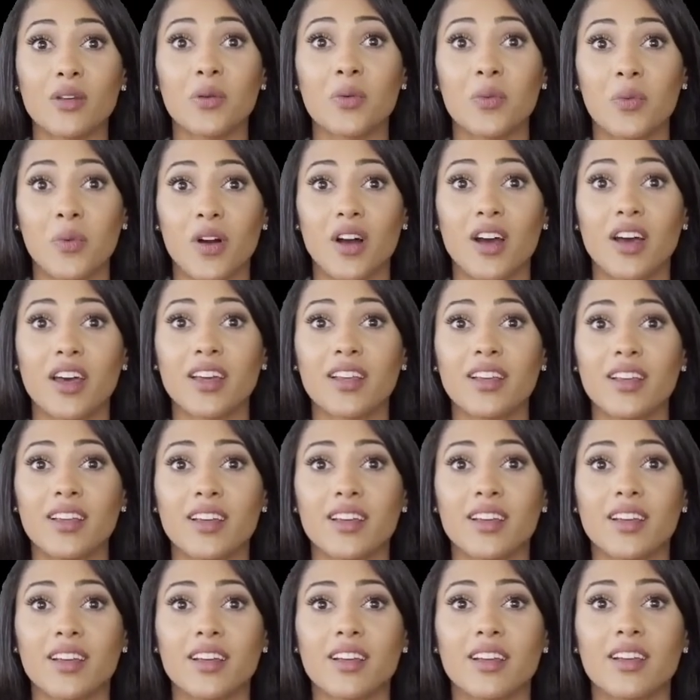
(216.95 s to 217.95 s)
lightening
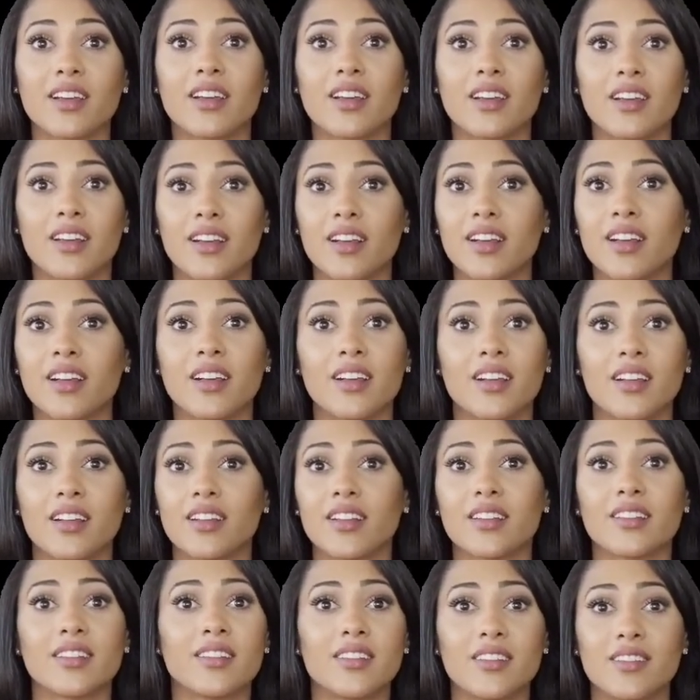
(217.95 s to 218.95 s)
ingredient and has
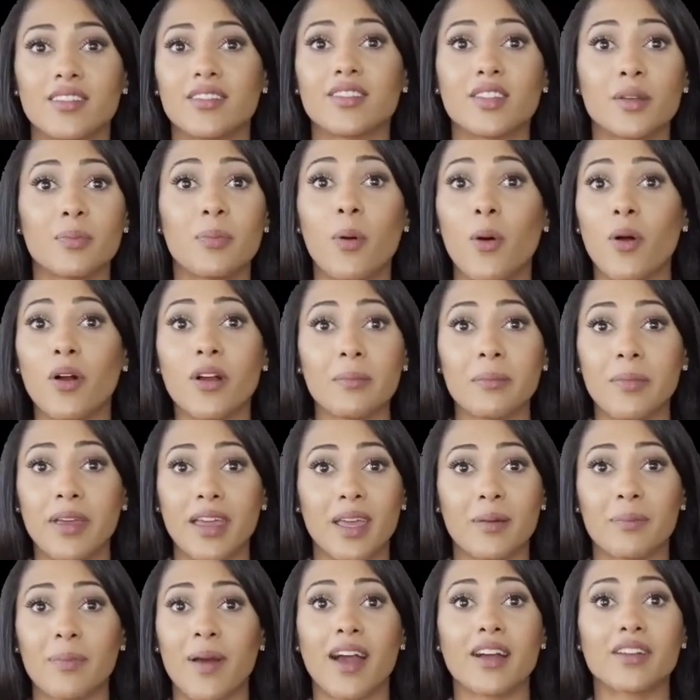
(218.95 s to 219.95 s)
moisturizing
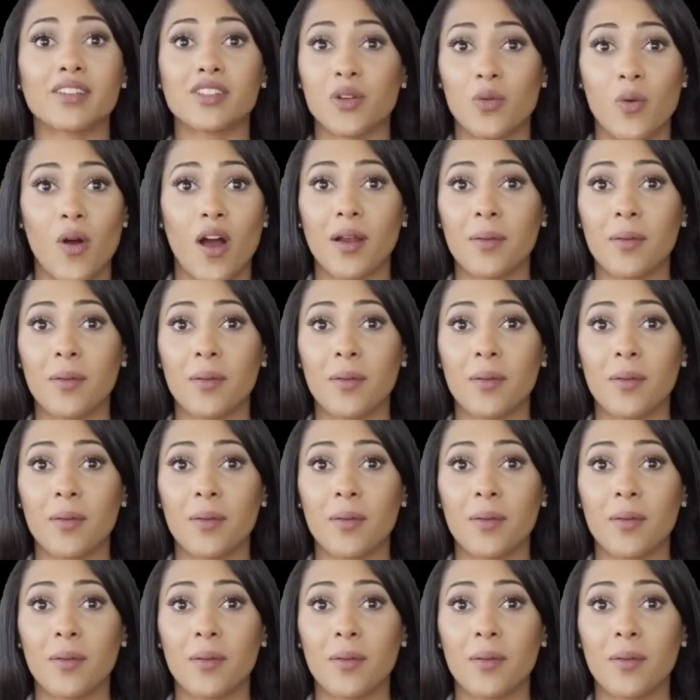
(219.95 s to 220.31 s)
properties.